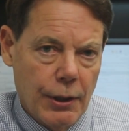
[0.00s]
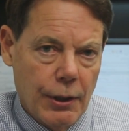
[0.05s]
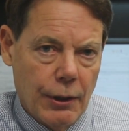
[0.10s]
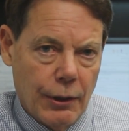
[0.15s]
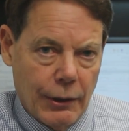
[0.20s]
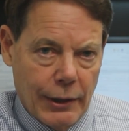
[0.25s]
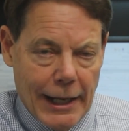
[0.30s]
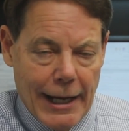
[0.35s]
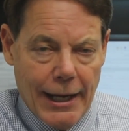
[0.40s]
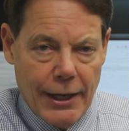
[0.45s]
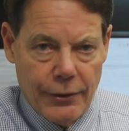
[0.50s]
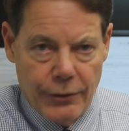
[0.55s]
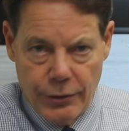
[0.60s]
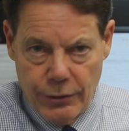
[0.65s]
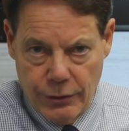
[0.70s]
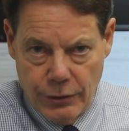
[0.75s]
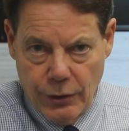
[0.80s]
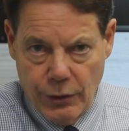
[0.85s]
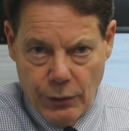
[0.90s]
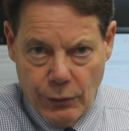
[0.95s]

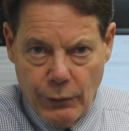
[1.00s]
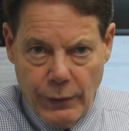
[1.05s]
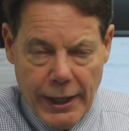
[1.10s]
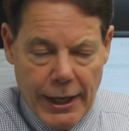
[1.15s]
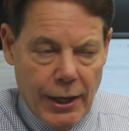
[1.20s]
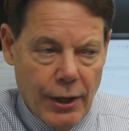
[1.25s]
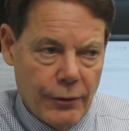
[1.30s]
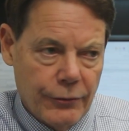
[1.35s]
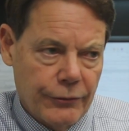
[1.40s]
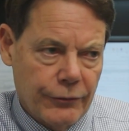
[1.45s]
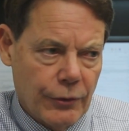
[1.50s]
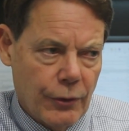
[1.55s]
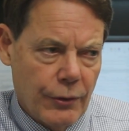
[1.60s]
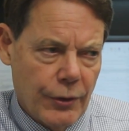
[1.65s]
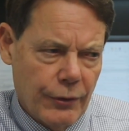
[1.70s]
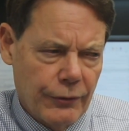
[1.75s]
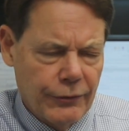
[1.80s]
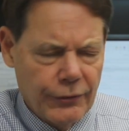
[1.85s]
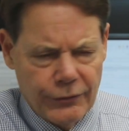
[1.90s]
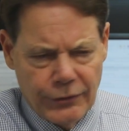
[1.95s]
ladder around. So
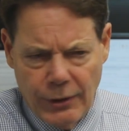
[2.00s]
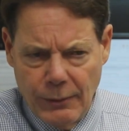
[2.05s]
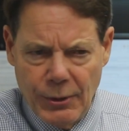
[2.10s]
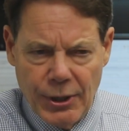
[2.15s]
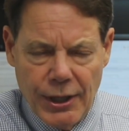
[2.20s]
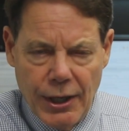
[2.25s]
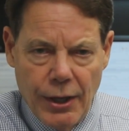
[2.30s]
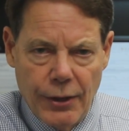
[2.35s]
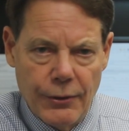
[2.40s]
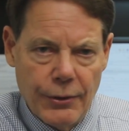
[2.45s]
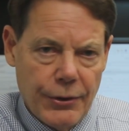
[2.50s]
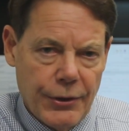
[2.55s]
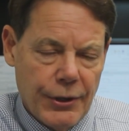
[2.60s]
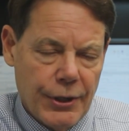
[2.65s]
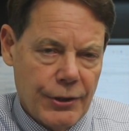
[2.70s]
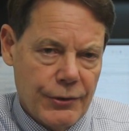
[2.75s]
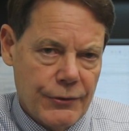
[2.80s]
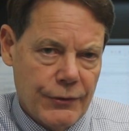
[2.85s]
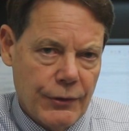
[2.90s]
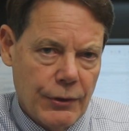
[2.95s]
those are some of the other
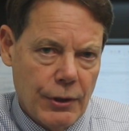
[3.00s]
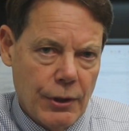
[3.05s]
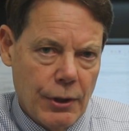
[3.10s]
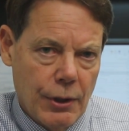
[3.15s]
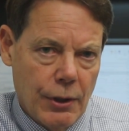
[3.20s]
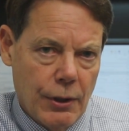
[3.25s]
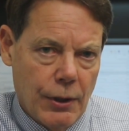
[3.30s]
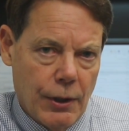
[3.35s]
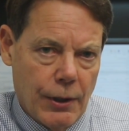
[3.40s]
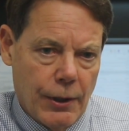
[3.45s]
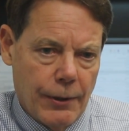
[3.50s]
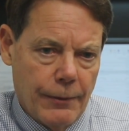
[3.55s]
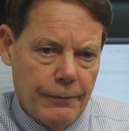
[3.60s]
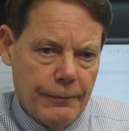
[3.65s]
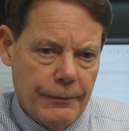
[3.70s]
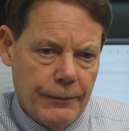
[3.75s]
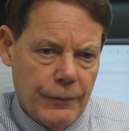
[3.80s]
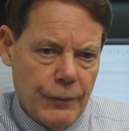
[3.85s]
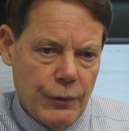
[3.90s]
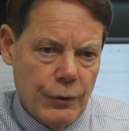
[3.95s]
things
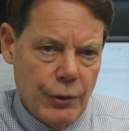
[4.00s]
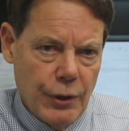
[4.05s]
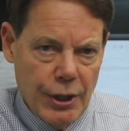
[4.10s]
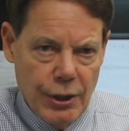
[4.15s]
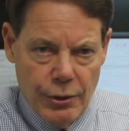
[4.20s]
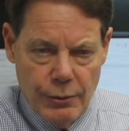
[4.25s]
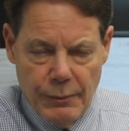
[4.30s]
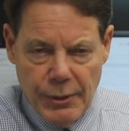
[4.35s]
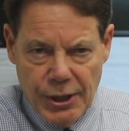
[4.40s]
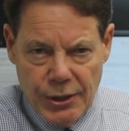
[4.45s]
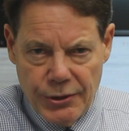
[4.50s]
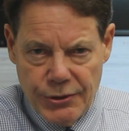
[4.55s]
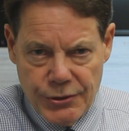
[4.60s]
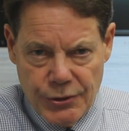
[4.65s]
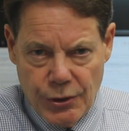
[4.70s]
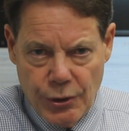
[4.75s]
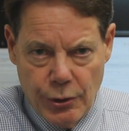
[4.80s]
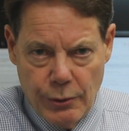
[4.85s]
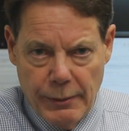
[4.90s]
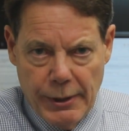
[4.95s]
you need to be
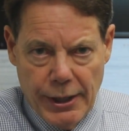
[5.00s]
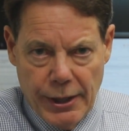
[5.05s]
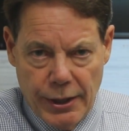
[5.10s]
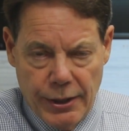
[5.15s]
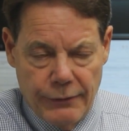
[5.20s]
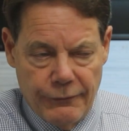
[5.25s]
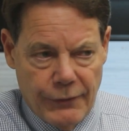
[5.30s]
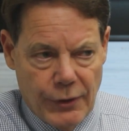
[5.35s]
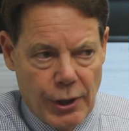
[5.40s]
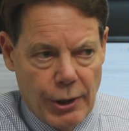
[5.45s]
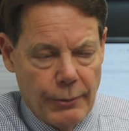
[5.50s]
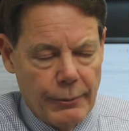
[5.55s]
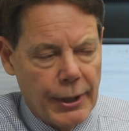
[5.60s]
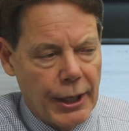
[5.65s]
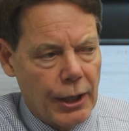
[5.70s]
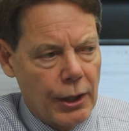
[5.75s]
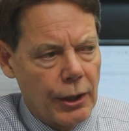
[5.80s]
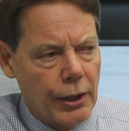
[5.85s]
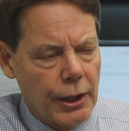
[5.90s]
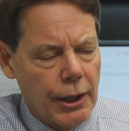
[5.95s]
concerned about
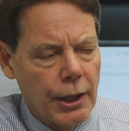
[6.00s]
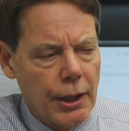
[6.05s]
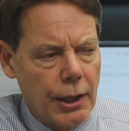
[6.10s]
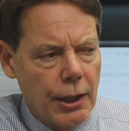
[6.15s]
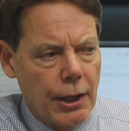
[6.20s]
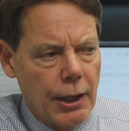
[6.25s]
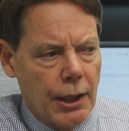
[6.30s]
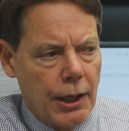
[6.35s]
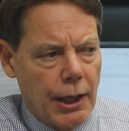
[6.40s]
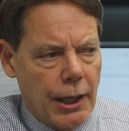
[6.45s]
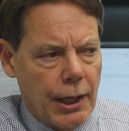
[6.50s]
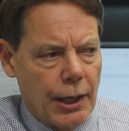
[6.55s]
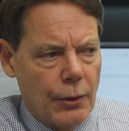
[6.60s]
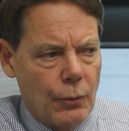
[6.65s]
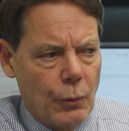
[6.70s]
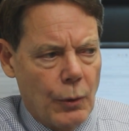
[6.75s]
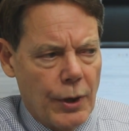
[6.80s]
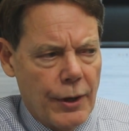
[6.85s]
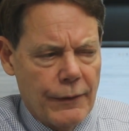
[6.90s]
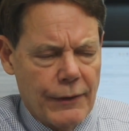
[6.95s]
environmentally.
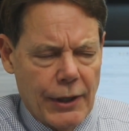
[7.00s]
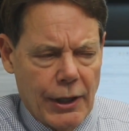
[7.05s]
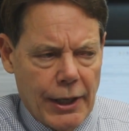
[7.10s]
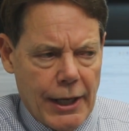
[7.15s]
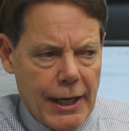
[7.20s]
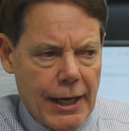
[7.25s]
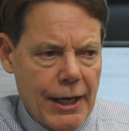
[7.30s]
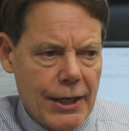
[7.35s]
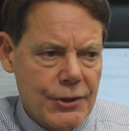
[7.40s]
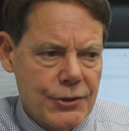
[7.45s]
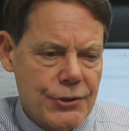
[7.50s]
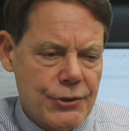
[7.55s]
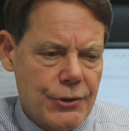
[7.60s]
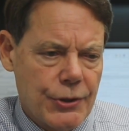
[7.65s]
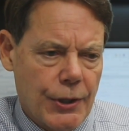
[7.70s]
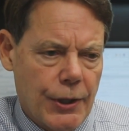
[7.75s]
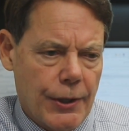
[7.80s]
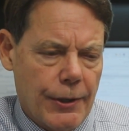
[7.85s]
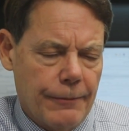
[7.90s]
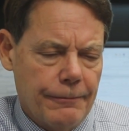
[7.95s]
And one of the last
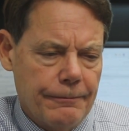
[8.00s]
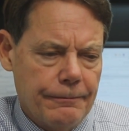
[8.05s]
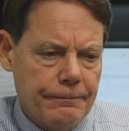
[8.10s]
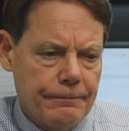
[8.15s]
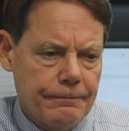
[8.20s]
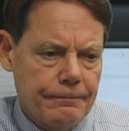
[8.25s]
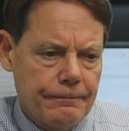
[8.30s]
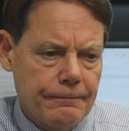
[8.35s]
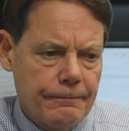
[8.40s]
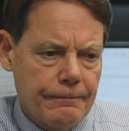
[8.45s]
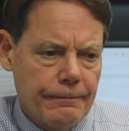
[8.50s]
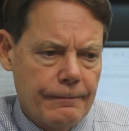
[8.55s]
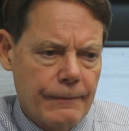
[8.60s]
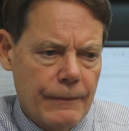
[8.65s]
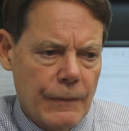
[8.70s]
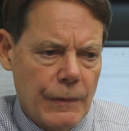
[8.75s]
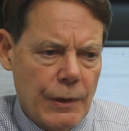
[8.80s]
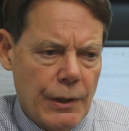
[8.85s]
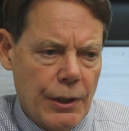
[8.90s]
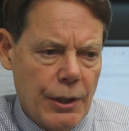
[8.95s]

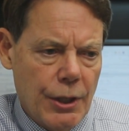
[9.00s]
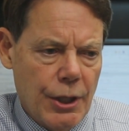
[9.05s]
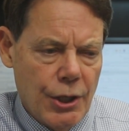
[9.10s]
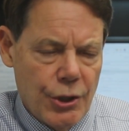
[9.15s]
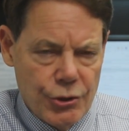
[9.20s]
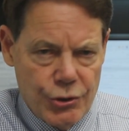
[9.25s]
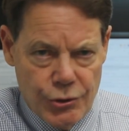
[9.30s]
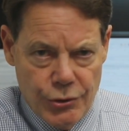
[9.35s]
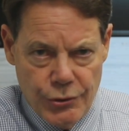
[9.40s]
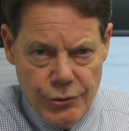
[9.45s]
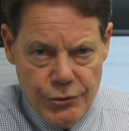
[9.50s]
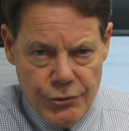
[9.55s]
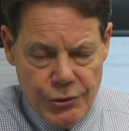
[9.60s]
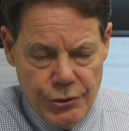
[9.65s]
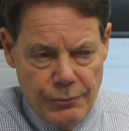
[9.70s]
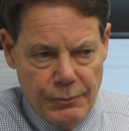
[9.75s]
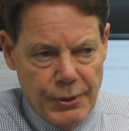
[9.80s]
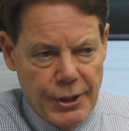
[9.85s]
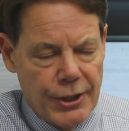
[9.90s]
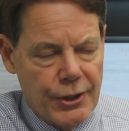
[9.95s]
issues
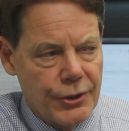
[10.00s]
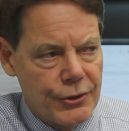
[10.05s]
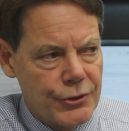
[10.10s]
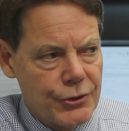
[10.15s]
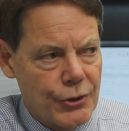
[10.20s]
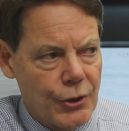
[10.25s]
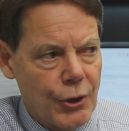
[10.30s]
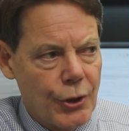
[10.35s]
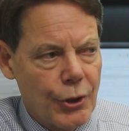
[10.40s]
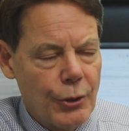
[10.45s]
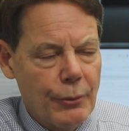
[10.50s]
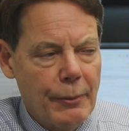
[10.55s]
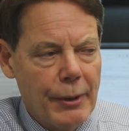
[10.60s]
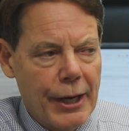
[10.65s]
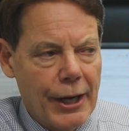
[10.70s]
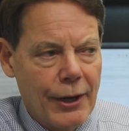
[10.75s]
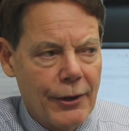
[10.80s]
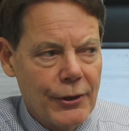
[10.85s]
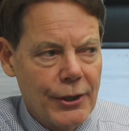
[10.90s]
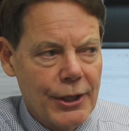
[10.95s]
to be concerned
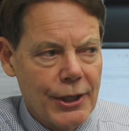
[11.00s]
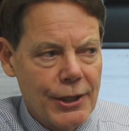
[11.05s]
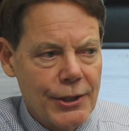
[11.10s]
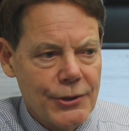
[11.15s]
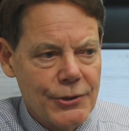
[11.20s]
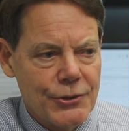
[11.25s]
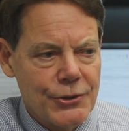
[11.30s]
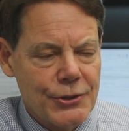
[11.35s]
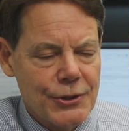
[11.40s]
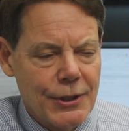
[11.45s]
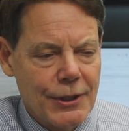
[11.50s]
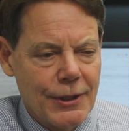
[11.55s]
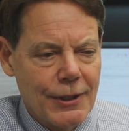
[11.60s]
about is